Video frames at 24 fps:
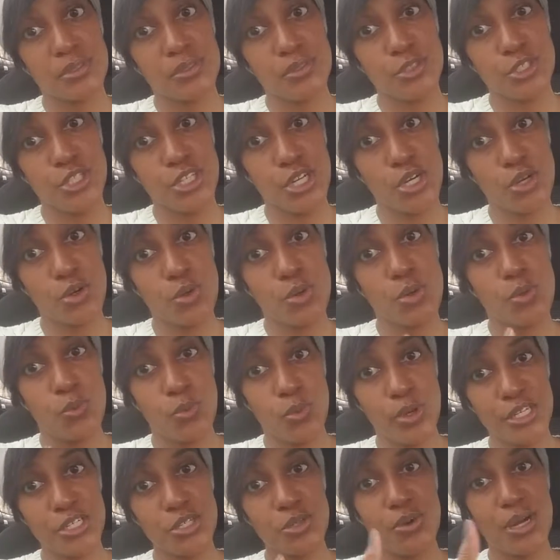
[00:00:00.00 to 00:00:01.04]
You know,
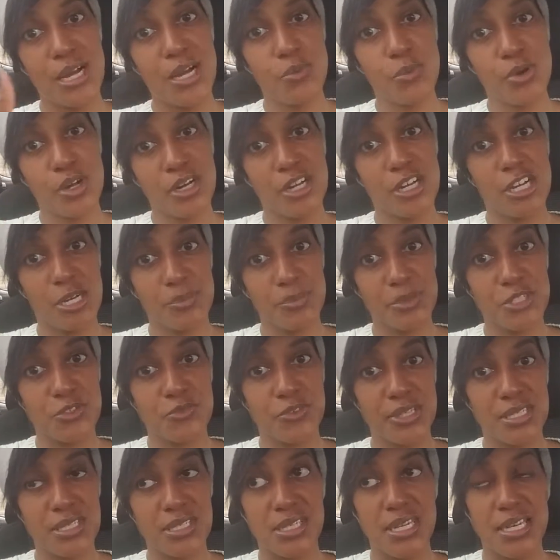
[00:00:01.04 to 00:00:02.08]
what do I want to accomplish
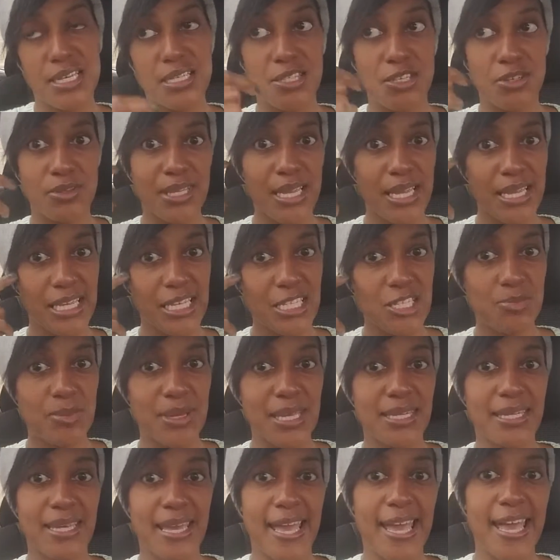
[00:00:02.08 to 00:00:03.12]
for this day? So that gets me
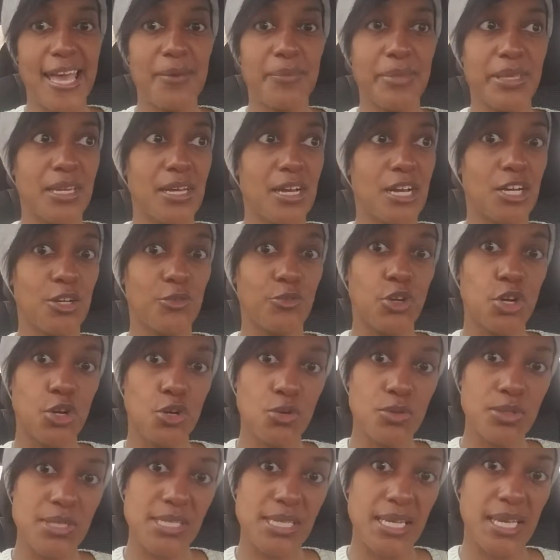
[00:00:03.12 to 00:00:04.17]
in the habit of
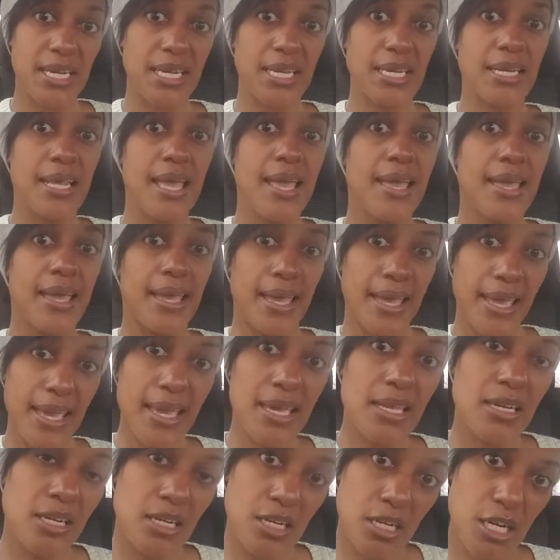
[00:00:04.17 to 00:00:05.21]
goal setting
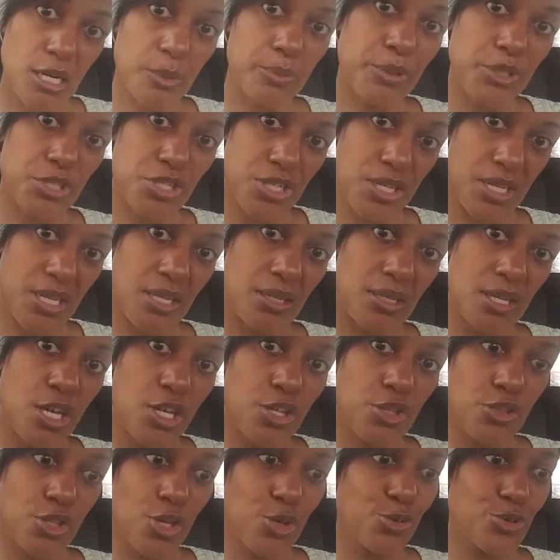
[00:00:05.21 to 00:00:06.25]
and accomplishing
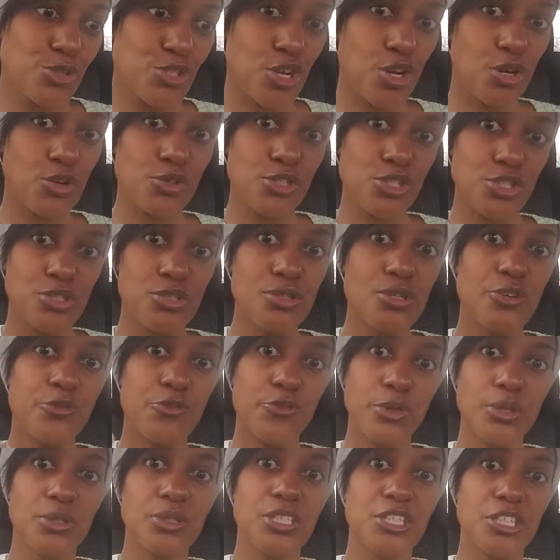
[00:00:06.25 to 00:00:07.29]
those goals, so you can
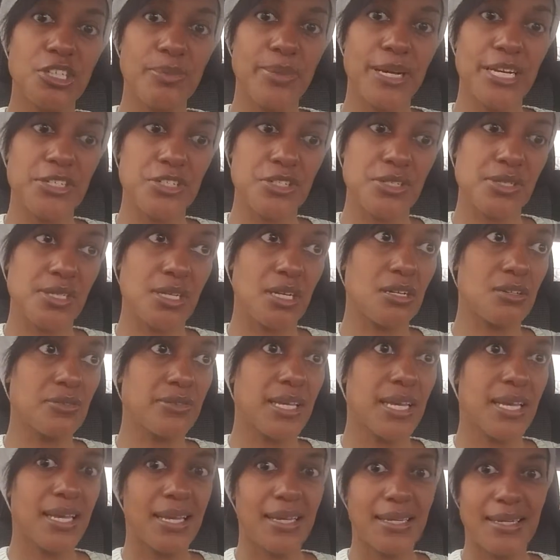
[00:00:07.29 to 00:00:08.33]
feel good about yourself.
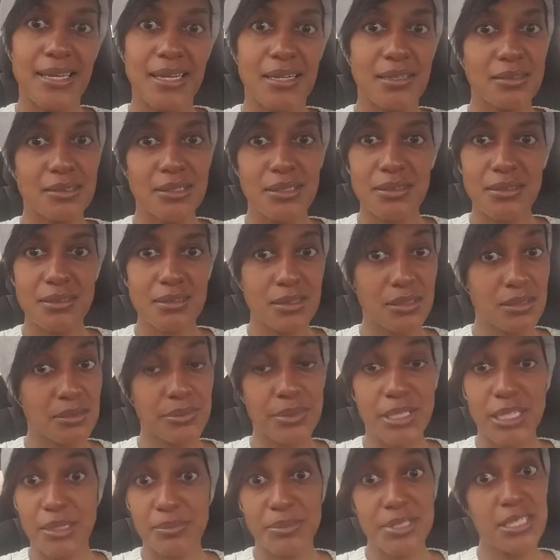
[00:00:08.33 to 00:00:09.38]
Now,
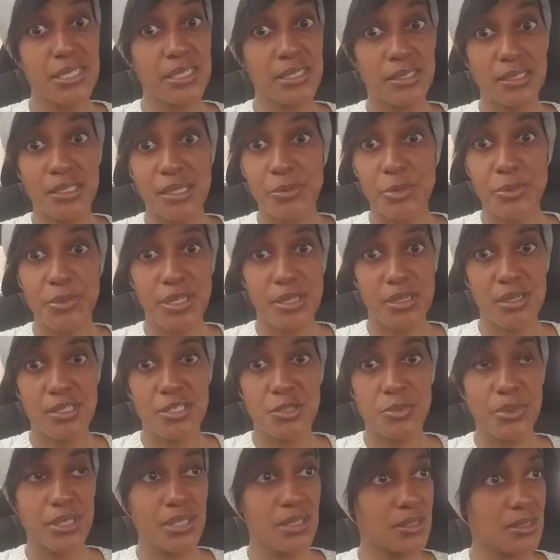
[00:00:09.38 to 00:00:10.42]
I'm gonna tell you, I'm gonna be
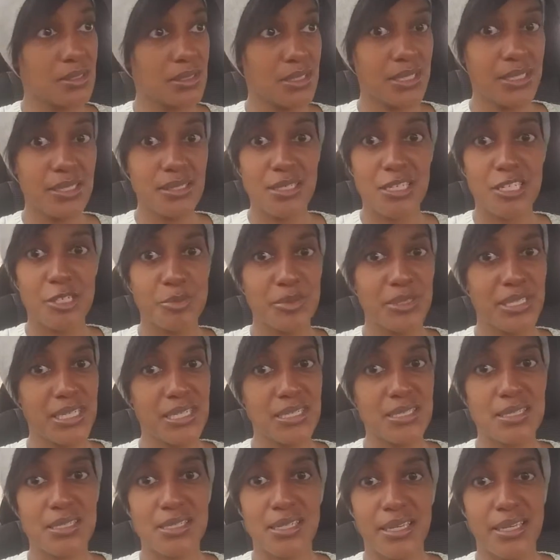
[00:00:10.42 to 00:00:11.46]
honest with you. Now, there's a couple
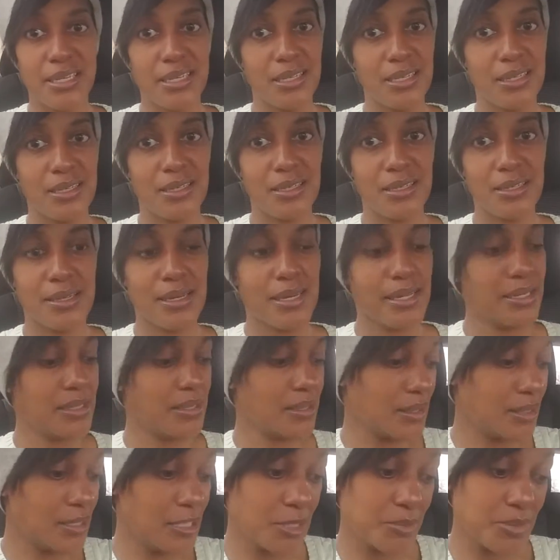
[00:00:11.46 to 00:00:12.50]
days it's like, yeah, I
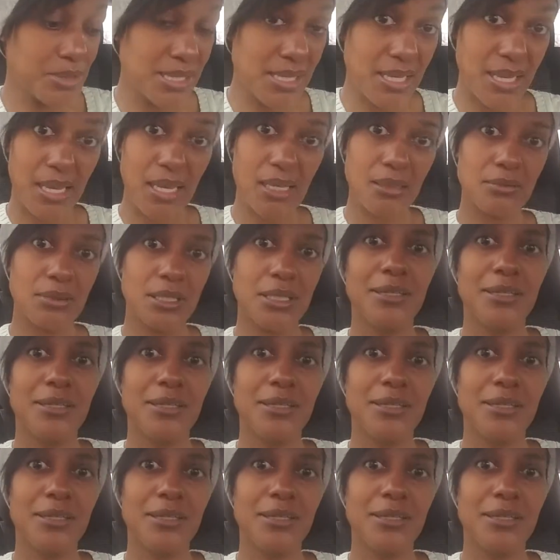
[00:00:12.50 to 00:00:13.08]
didn't accomplish that.